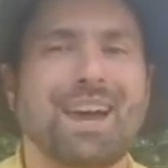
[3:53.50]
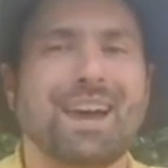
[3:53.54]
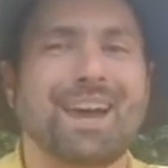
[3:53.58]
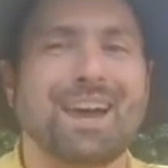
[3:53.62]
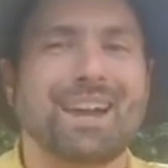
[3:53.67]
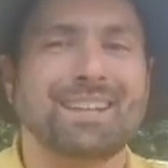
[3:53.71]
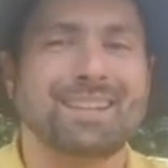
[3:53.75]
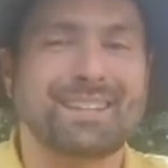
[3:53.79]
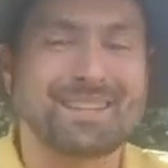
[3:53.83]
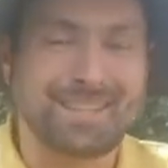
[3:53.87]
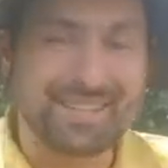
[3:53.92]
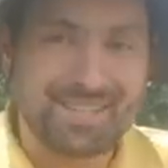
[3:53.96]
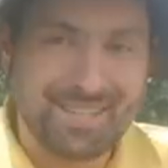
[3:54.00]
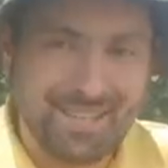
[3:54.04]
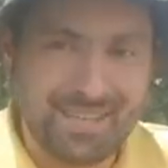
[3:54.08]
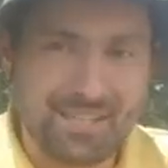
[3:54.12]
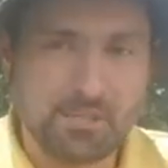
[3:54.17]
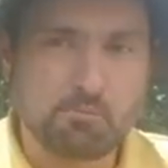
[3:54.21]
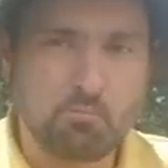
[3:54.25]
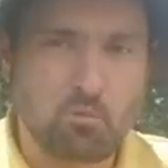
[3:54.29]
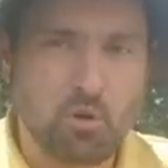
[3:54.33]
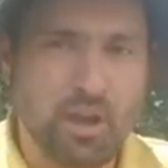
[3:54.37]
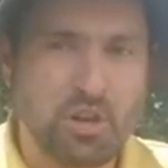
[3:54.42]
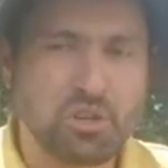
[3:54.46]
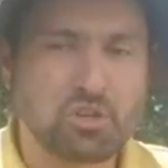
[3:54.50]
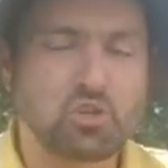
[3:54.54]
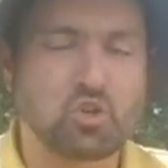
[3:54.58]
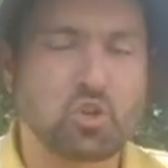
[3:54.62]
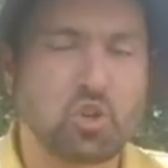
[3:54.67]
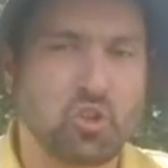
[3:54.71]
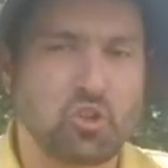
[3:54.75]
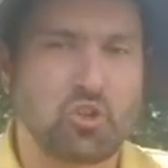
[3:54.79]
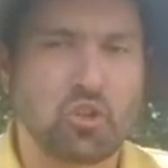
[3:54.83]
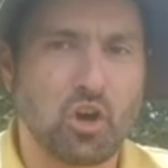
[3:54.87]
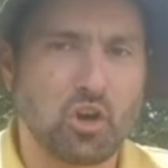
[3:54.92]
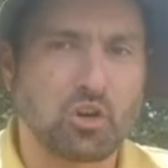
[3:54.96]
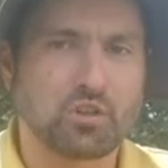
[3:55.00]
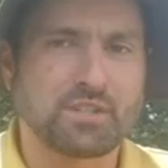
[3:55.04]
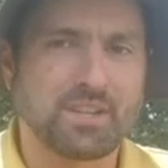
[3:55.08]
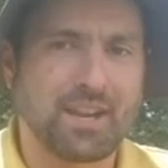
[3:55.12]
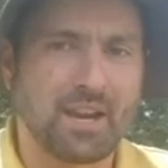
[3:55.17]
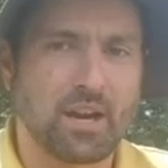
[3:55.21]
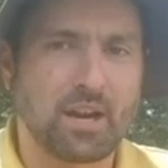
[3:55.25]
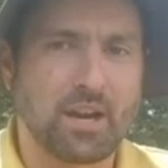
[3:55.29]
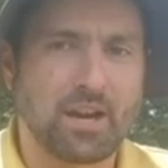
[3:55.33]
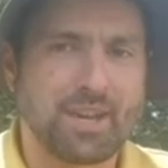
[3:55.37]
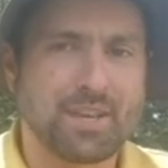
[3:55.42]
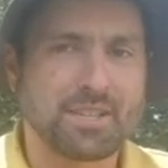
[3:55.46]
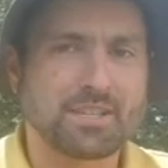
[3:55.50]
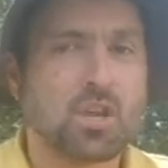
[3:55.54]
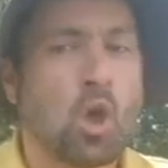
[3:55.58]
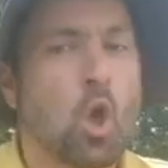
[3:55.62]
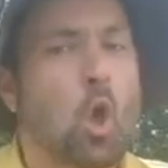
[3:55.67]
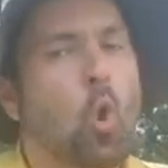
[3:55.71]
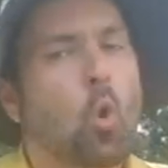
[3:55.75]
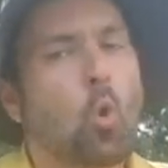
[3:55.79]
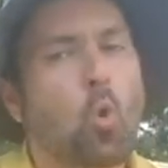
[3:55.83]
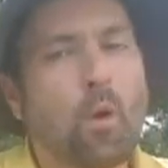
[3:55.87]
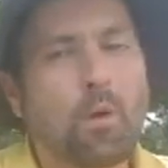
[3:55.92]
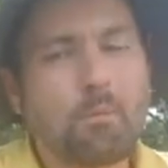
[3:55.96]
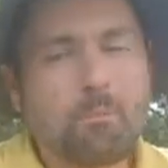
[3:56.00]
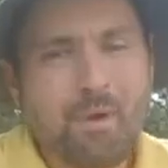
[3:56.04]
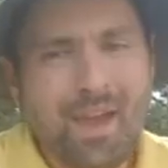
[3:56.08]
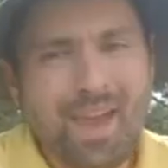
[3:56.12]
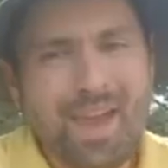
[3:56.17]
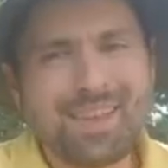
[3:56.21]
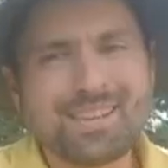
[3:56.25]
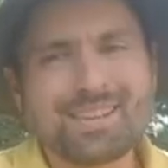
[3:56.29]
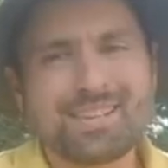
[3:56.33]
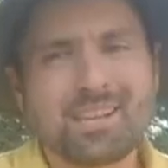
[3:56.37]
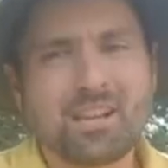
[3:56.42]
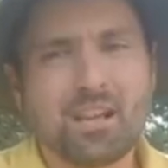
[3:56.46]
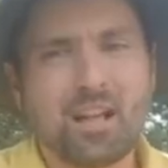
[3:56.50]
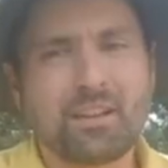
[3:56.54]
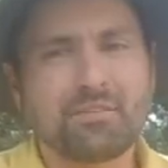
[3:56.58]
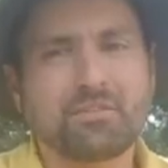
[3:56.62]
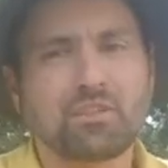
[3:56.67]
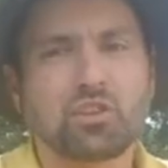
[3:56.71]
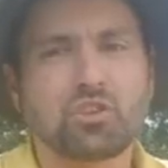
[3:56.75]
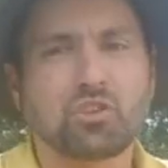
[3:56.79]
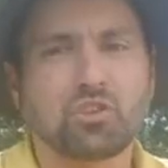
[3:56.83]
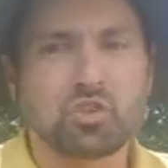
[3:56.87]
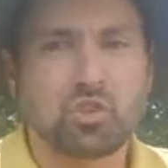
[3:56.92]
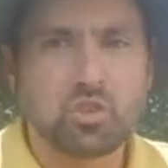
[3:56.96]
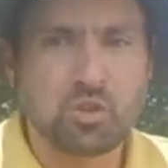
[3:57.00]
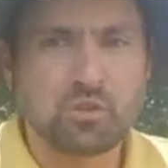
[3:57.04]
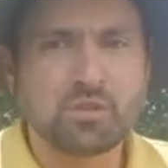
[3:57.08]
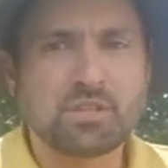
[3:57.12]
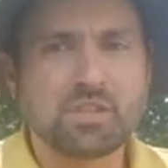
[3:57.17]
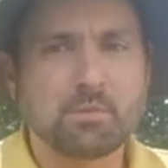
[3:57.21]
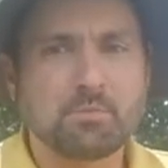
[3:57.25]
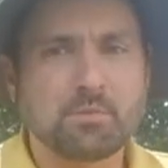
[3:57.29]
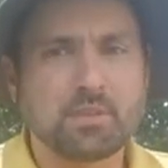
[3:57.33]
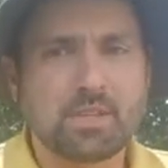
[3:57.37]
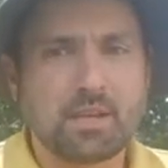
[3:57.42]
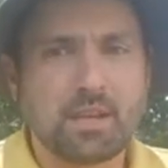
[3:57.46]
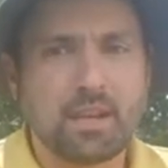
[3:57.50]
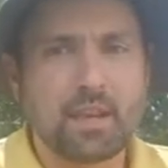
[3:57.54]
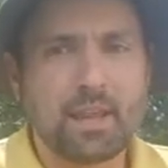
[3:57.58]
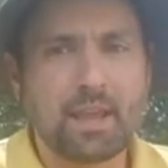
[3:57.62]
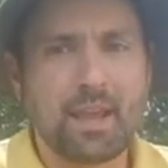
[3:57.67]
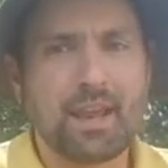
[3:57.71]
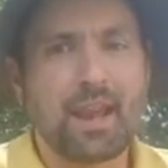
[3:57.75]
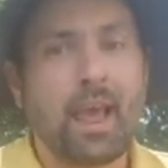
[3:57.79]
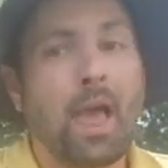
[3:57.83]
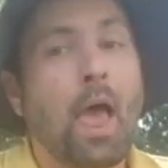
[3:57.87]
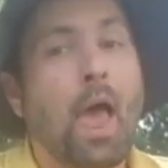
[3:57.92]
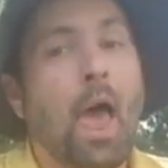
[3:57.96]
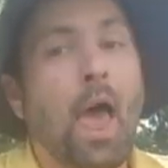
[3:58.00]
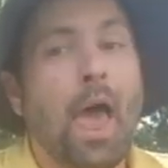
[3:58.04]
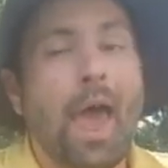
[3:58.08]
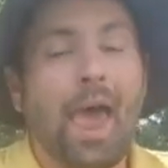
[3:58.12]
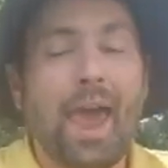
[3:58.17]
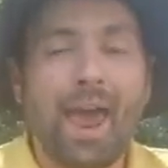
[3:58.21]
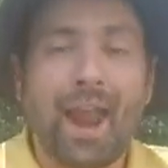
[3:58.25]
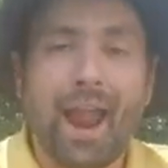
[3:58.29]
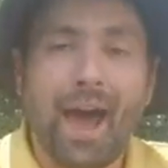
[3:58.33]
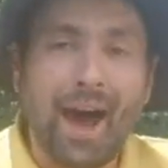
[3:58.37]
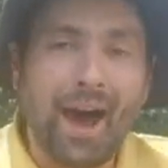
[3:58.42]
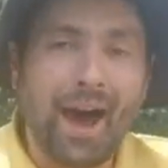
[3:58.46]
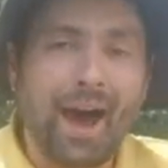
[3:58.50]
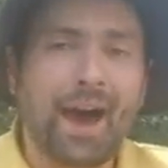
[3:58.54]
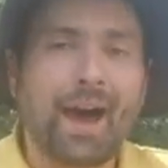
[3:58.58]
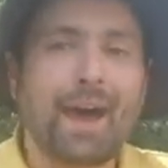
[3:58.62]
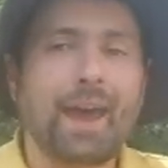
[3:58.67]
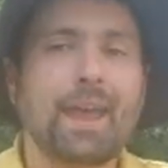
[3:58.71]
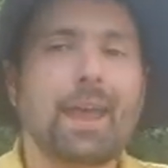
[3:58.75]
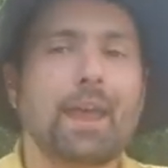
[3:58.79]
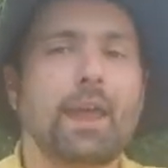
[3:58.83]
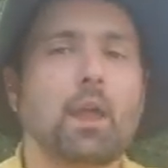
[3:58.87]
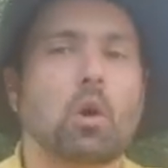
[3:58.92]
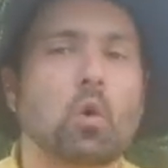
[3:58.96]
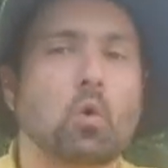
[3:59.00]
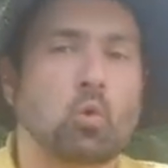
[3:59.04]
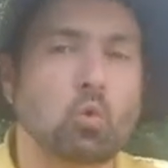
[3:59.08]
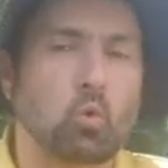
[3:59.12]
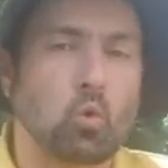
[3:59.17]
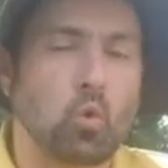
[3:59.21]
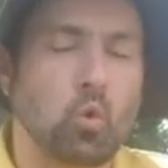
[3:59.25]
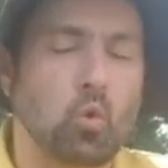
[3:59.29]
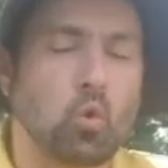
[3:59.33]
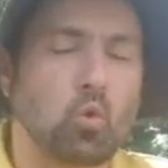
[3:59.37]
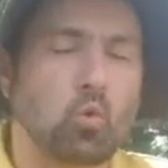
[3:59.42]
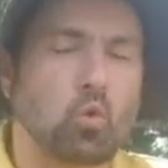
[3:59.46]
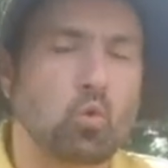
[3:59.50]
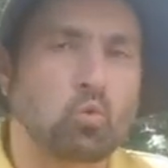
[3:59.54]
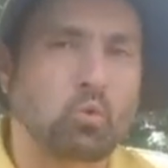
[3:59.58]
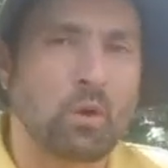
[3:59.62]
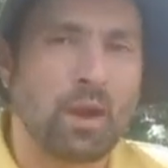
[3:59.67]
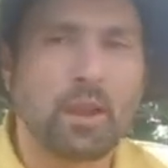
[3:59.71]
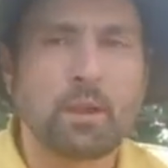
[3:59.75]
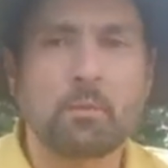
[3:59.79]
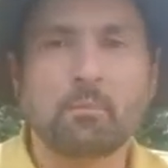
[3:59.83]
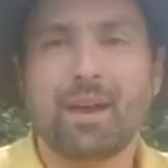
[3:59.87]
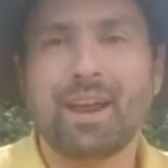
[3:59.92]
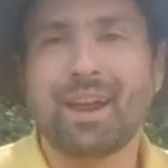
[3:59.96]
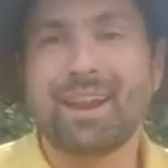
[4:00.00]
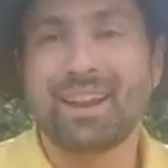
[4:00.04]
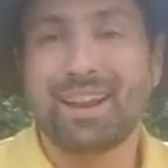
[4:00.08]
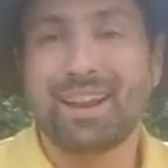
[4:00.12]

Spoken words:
disease pressure in those areas. We may still have to do some seeding, and I recommend an